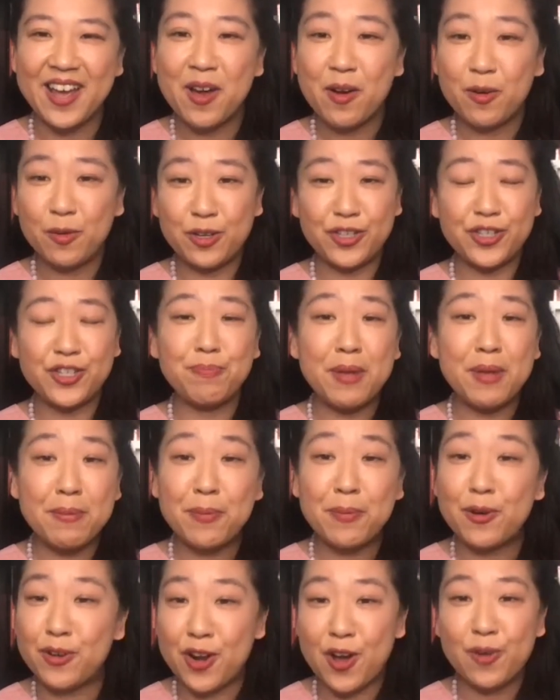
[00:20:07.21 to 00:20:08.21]
which
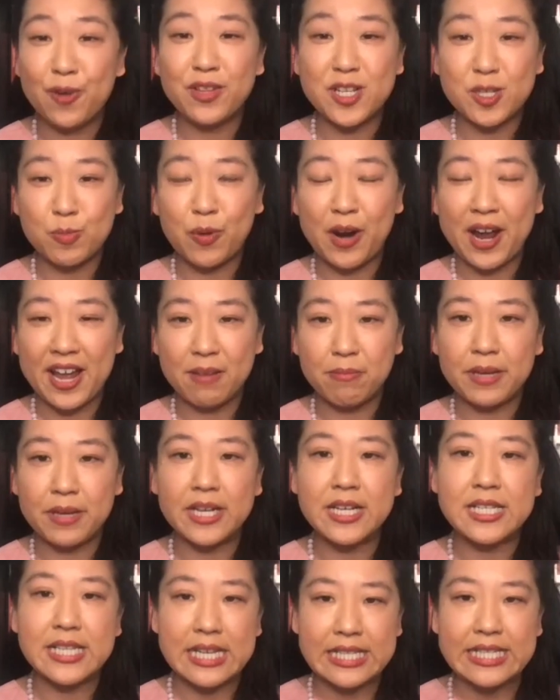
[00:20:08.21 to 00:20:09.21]
people know this brand
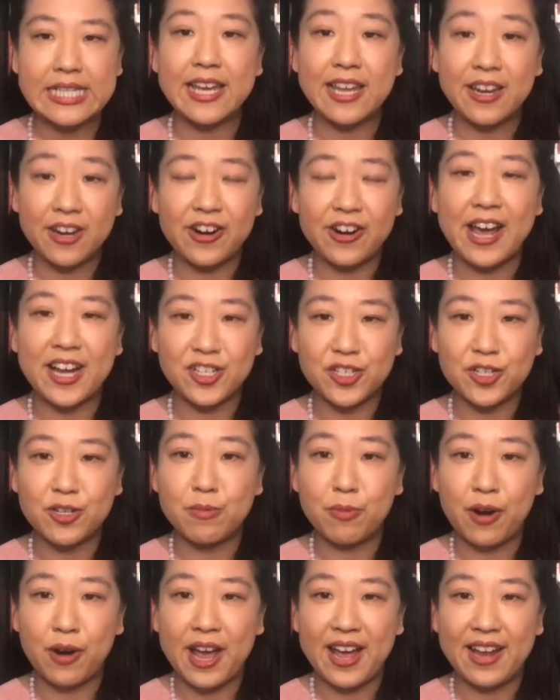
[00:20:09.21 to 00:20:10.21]
because it's an international
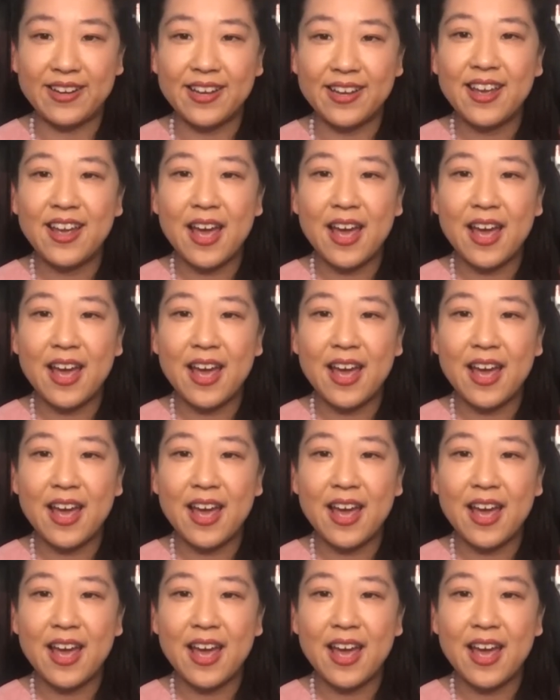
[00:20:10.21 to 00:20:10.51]
brand